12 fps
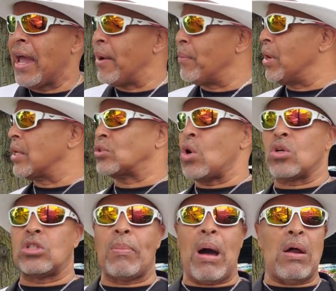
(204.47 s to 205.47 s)
And when it
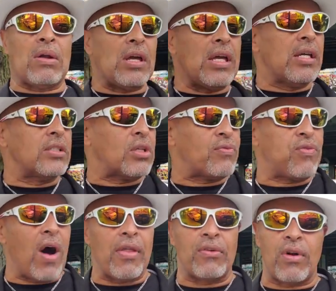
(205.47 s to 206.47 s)
talks about he is the
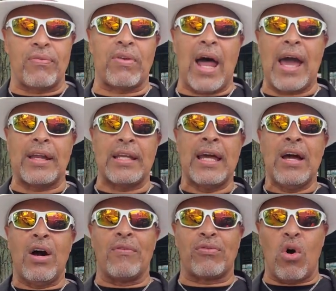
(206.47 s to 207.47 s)
Father of light,
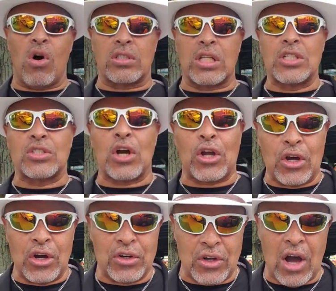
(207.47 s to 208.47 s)
of course, he's a
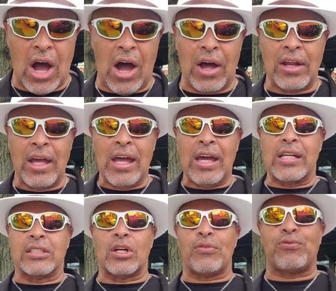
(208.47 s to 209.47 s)
good God.
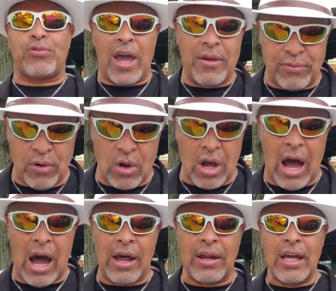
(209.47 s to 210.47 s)
He's a faithful
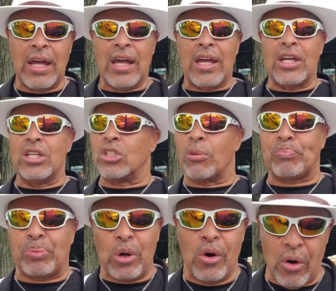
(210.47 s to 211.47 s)
God. He's a
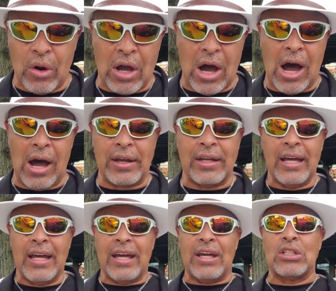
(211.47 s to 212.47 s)
pure God.
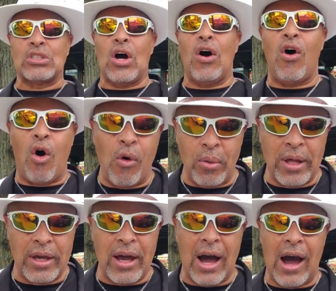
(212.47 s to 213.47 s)
He's a
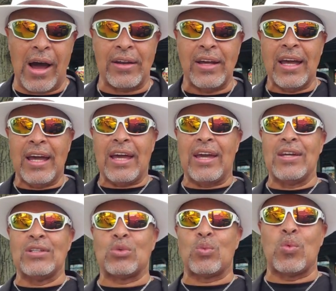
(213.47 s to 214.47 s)
holy God.
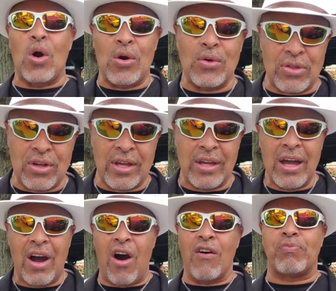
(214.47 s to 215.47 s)
He's worthy
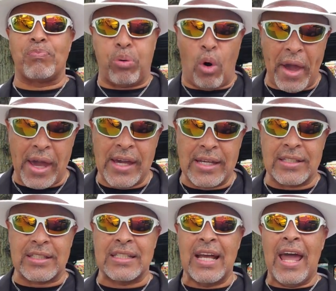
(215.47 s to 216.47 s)
of
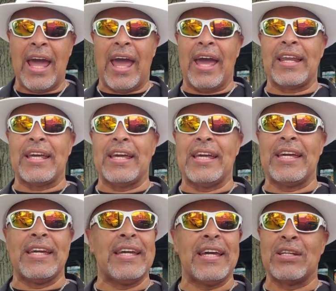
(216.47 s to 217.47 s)
praise. And
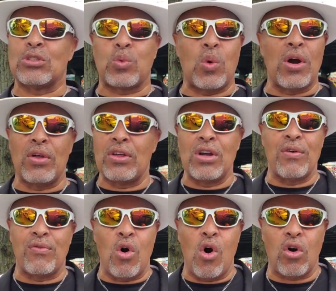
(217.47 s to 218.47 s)
he is worthy
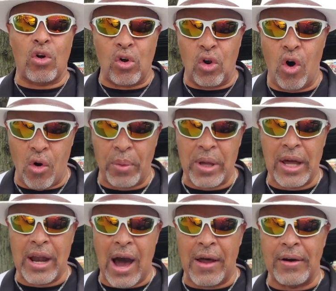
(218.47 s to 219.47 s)
of all glory
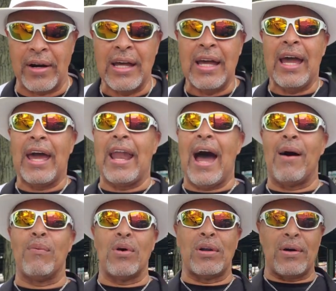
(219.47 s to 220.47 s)
and honor. And I
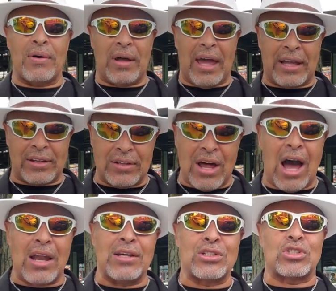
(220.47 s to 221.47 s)
want to
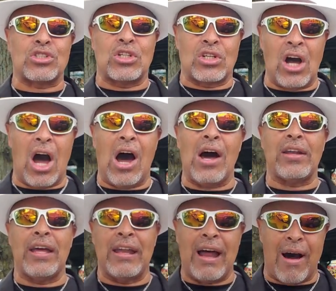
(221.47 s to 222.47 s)
acknowledge
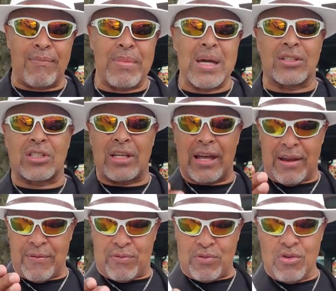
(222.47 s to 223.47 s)
God in our midst. And
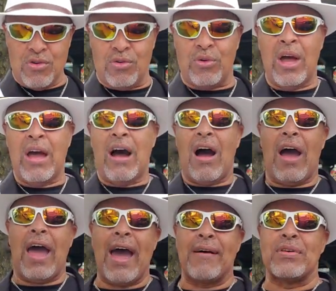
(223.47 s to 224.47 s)
if you are
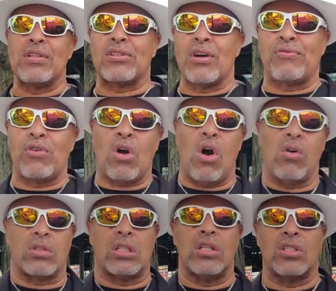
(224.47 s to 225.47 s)
having
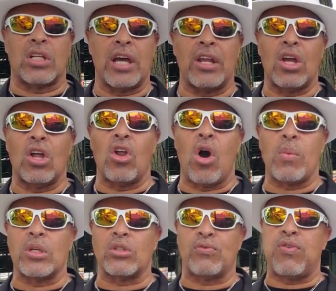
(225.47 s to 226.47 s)
difficulties getting along
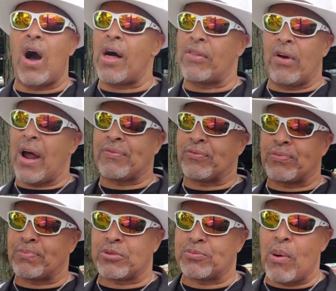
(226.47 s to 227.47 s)
with your father, I've
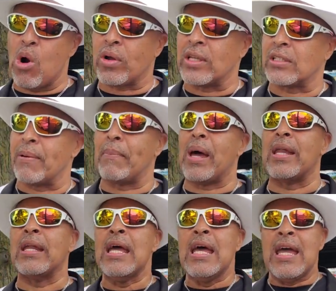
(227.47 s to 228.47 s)
spoken to
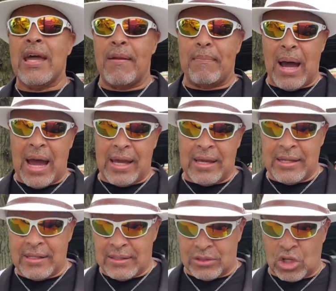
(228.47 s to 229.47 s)
men in my
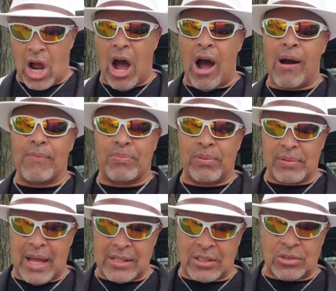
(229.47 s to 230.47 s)
job
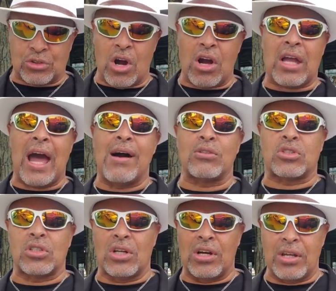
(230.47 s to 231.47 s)
as a drug
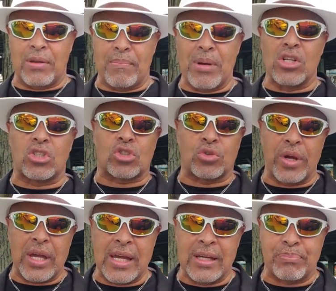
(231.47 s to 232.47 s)
counselor in
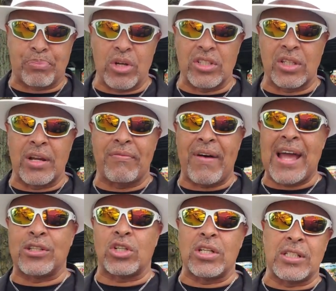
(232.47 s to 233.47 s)
ministry and prison
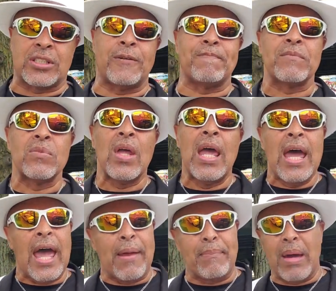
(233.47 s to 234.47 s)
evangelism,
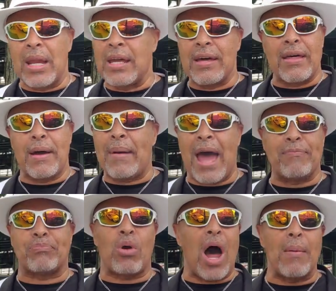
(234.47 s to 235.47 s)
and many of them have
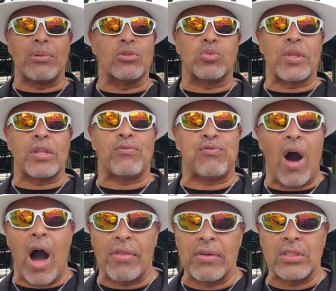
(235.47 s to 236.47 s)
problems with their
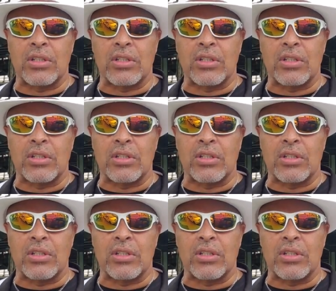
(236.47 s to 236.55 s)
fathers.